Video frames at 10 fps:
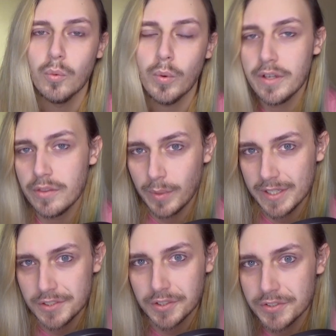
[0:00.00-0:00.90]
One of the
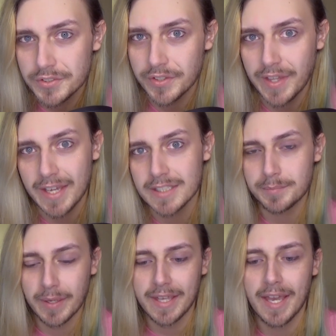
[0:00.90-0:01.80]
ways you can do that is
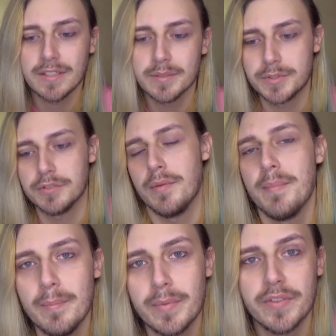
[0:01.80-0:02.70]
by getting them to
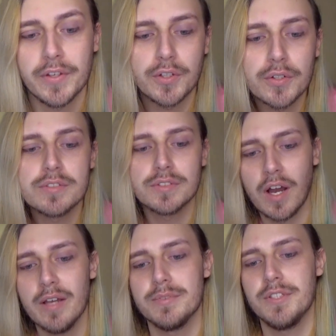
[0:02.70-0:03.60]
remember the good
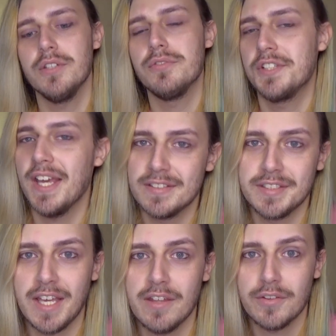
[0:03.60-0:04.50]
times that you've shared
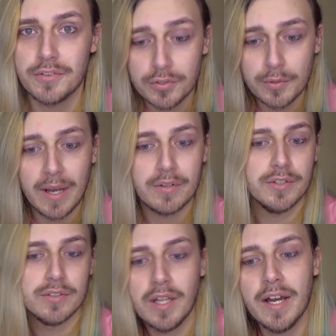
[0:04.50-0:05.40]
together throughout
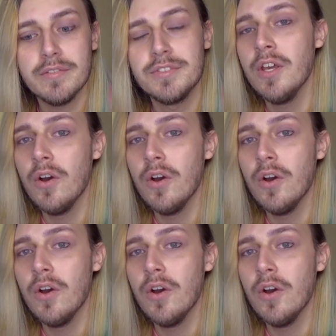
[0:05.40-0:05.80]
your lives,